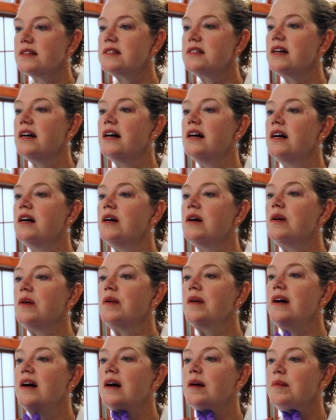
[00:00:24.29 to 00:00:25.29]

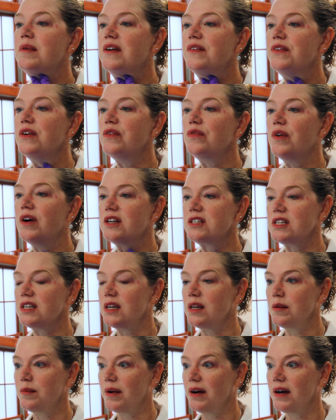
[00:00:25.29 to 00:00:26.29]
So if you've watched
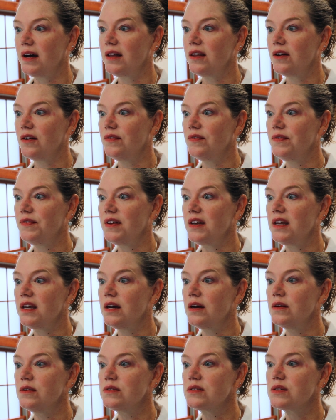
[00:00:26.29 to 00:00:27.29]
any of my other
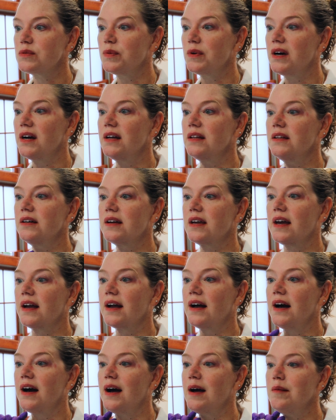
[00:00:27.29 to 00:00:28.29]
videos where I look at
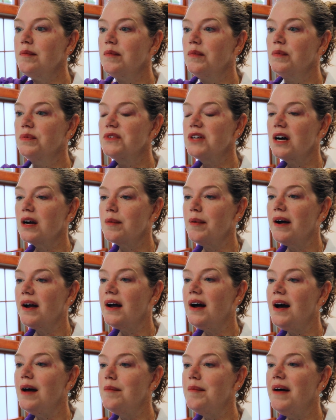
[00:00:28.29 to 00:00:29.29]
talk about
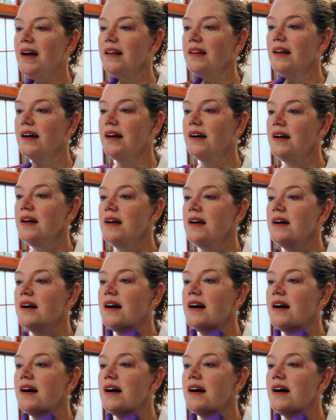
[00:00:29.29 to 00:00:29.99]
Kybella,